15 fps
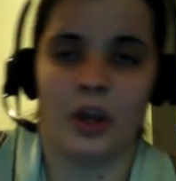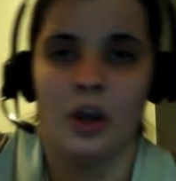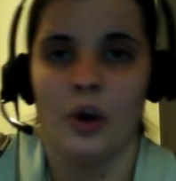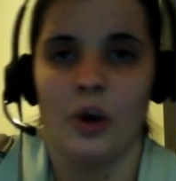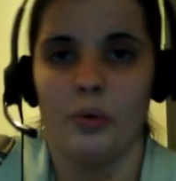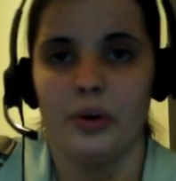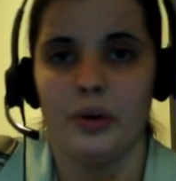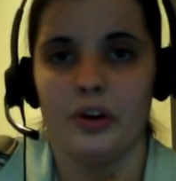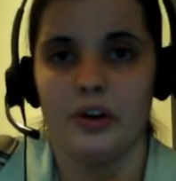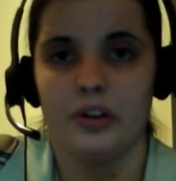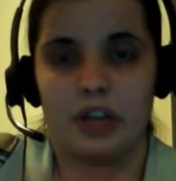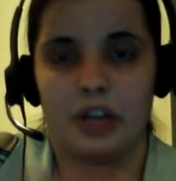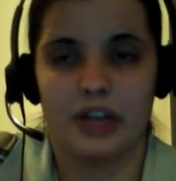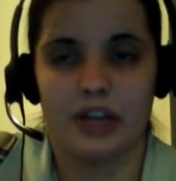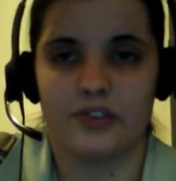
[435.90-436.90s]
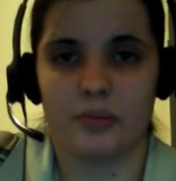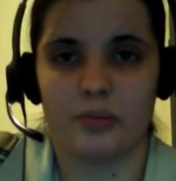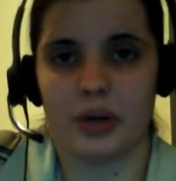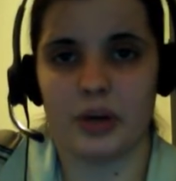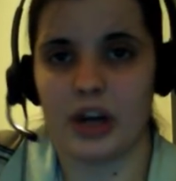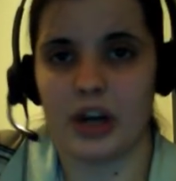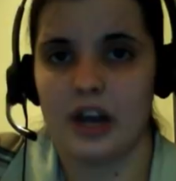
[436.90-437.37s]
Well, last from
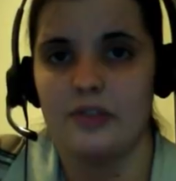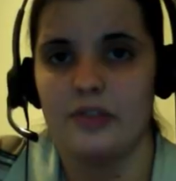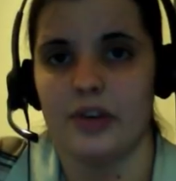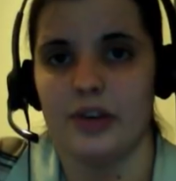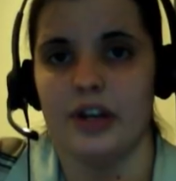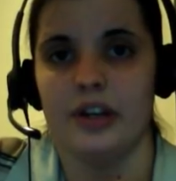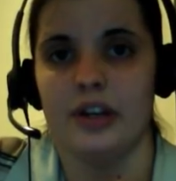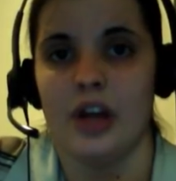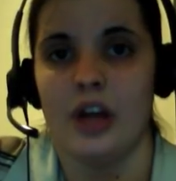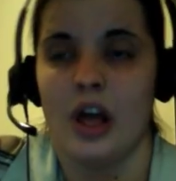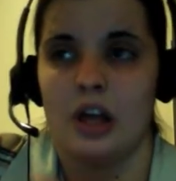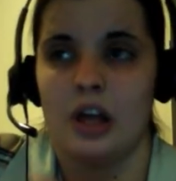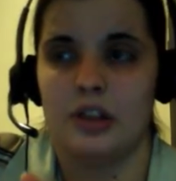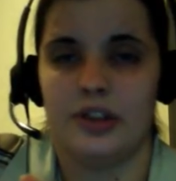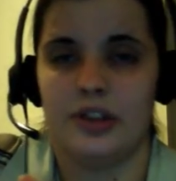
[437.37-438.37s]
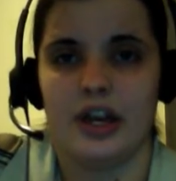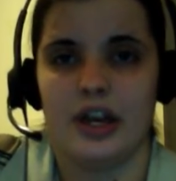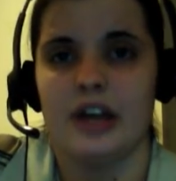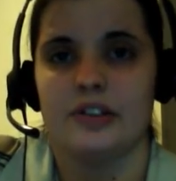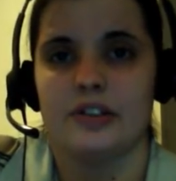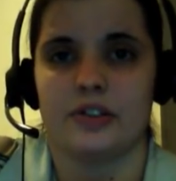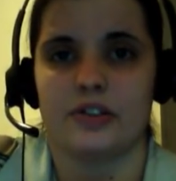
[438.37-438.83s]
what I read,
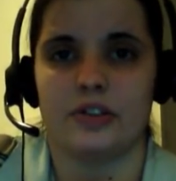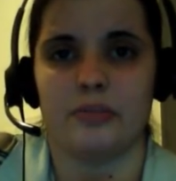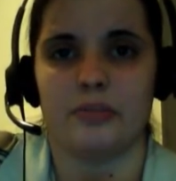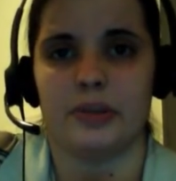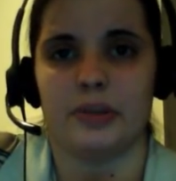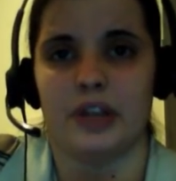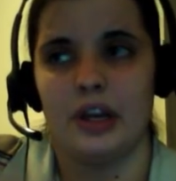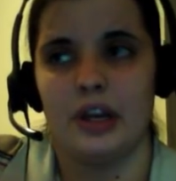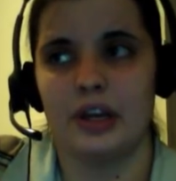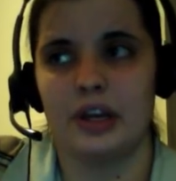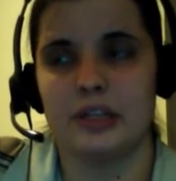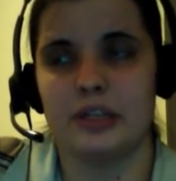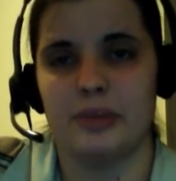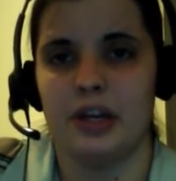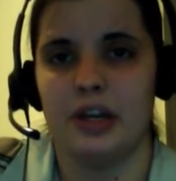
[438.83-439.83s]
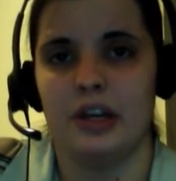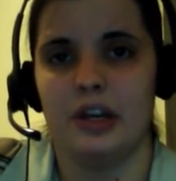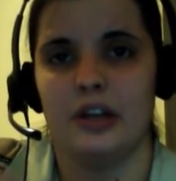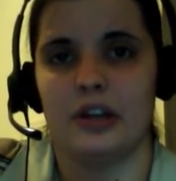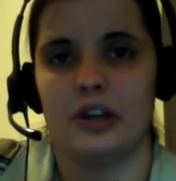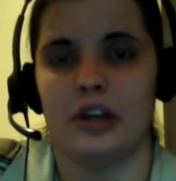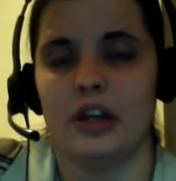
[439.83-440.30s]
that stupid thing is
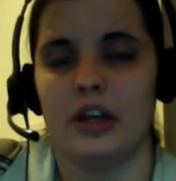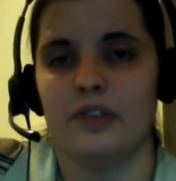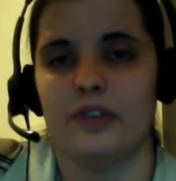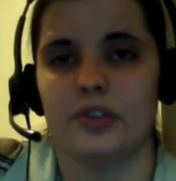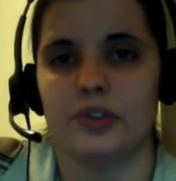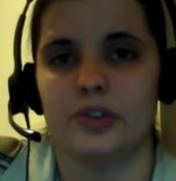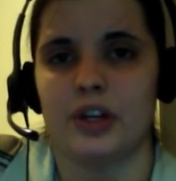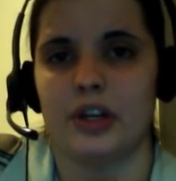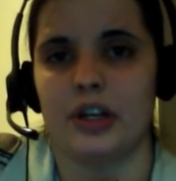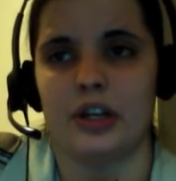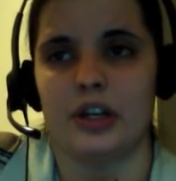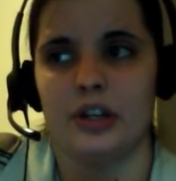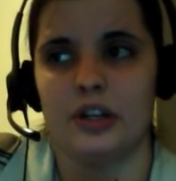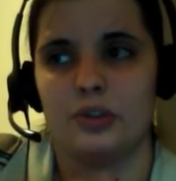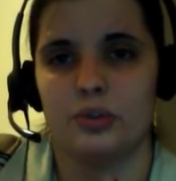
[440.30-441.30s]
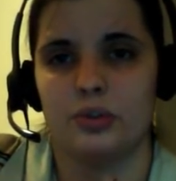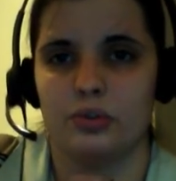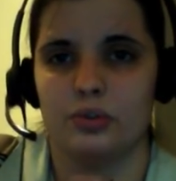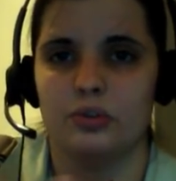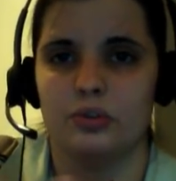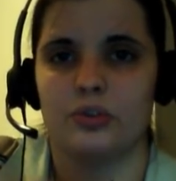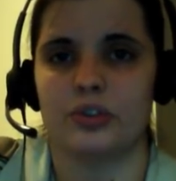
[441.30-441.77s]
being infiltrated into
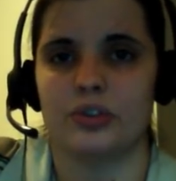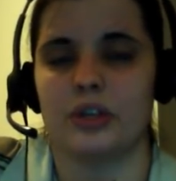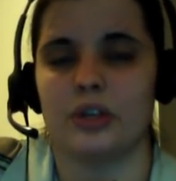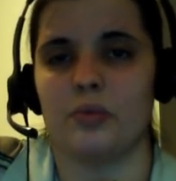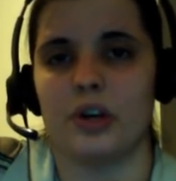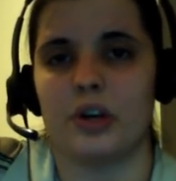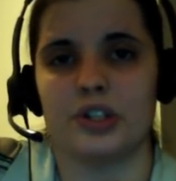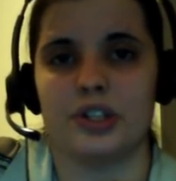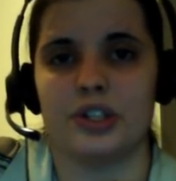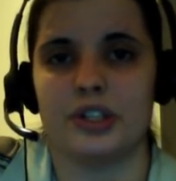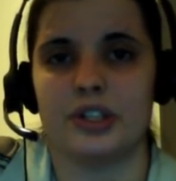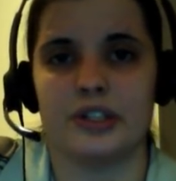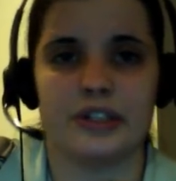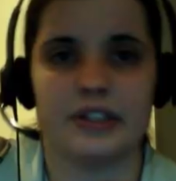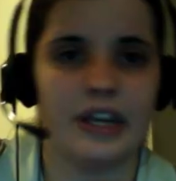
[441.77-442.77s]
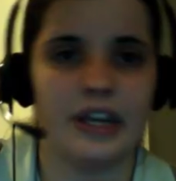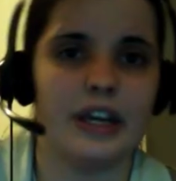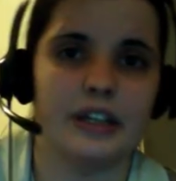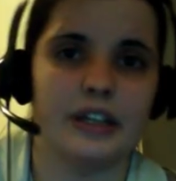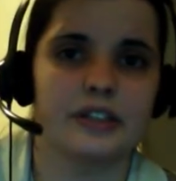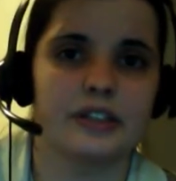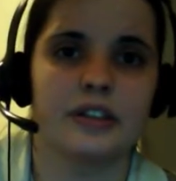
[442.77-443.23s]
schools in Washington
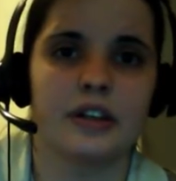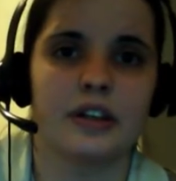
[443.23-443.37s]
State.